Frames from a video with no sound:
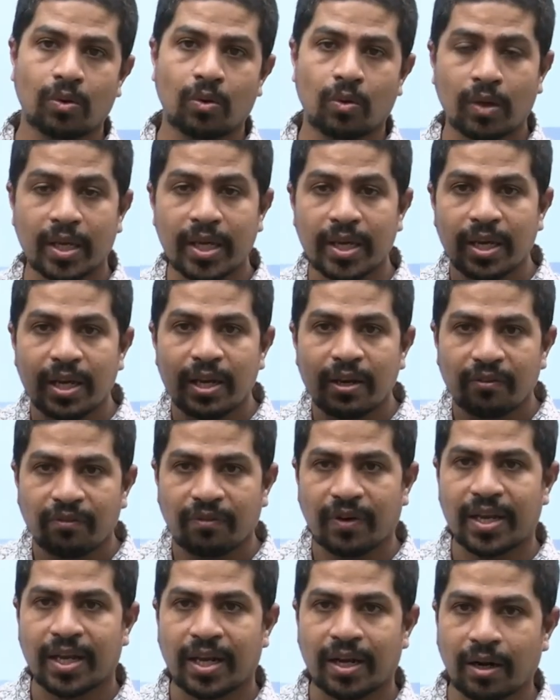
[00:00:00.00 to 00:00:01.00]
Only
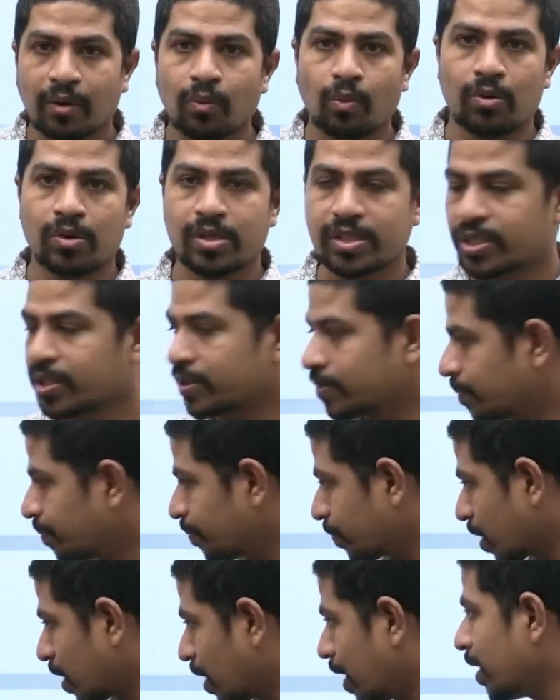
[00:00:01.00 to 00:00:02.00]
500 words
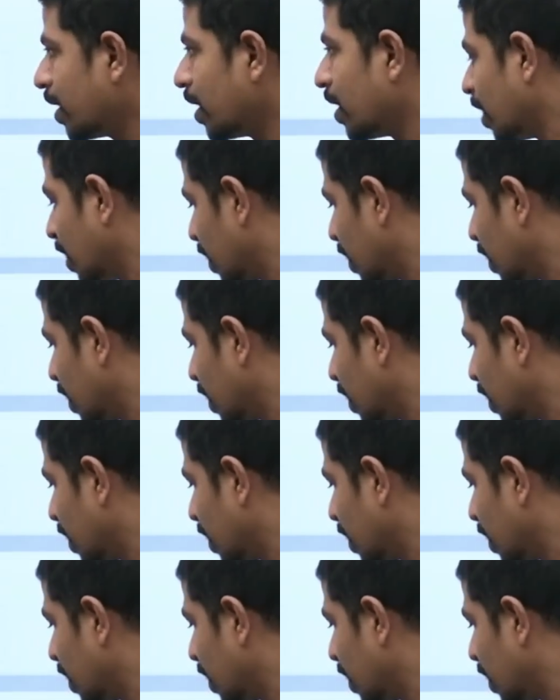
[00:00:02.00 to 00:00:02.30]
right